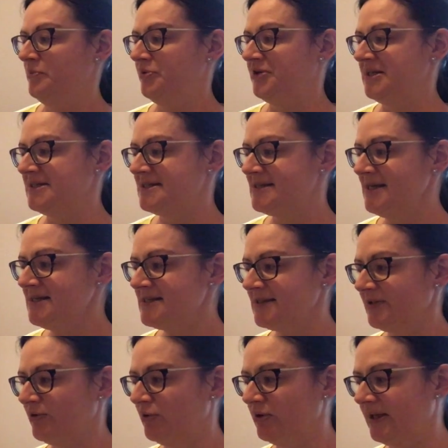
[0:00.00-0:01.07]
Princess
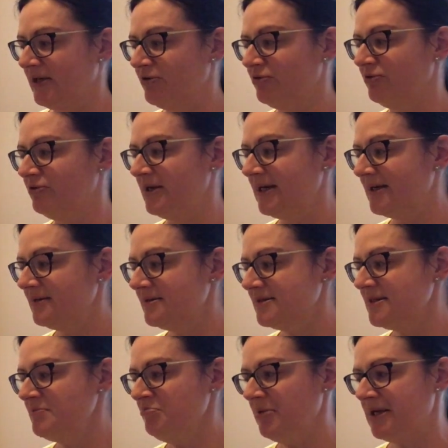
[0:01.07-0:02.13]
Lolly wriggled
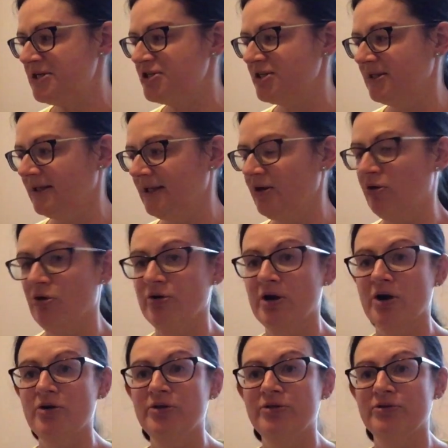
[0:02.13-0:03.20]
impatiently on
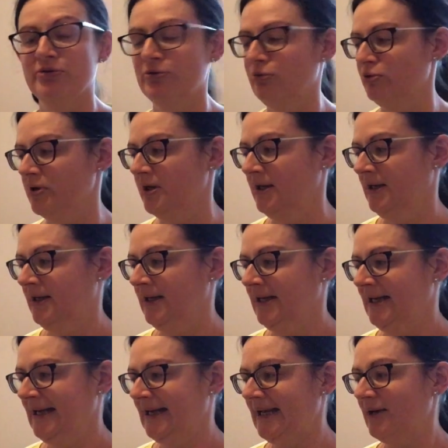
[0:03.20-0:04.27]
her throne.
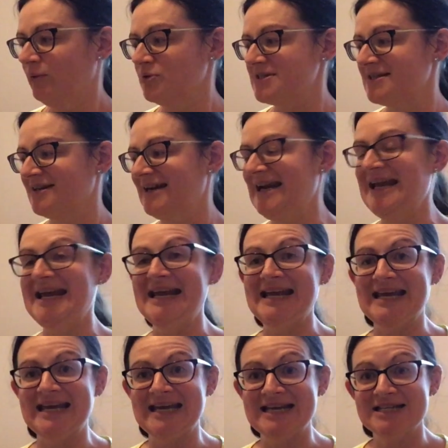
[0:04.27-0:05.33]
It was her
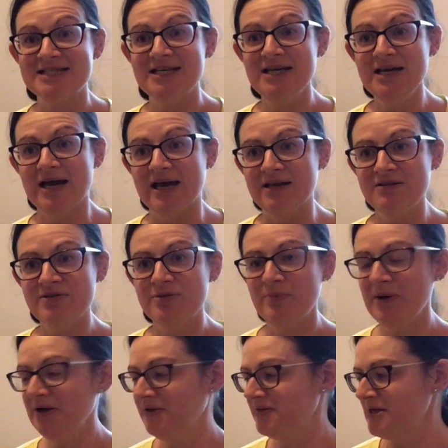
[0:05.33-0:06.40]
89th
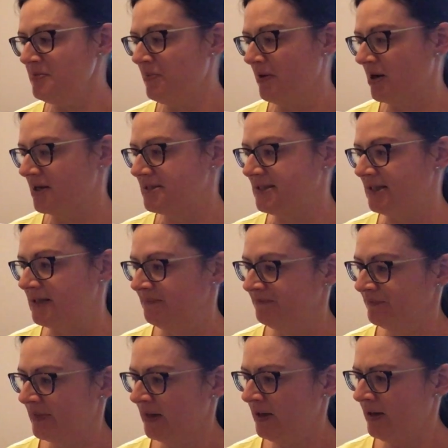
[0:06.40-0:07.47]
birthday party.
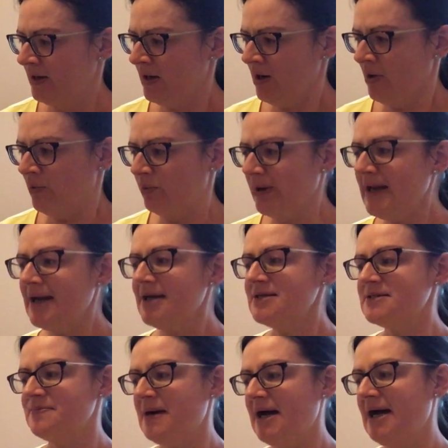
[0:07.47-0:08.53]

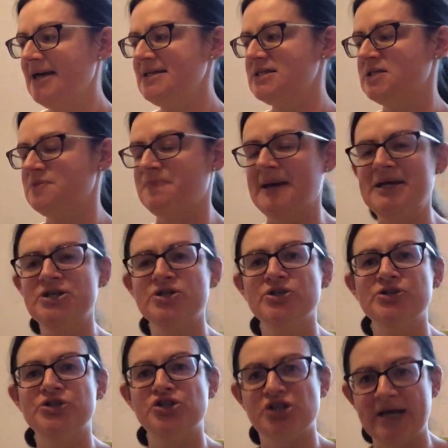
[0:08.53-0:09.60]
"Where's my
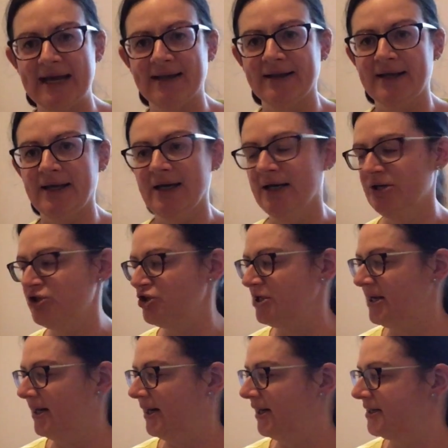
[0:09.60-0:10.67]
special jelly?"
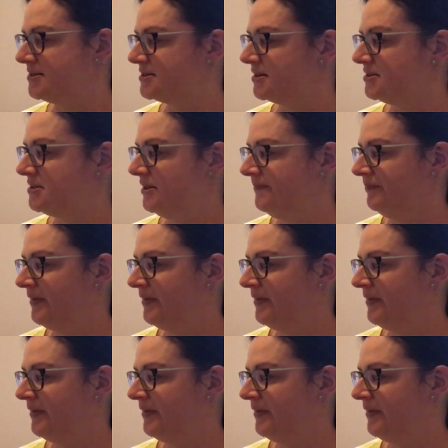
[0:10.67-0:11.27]
she asked.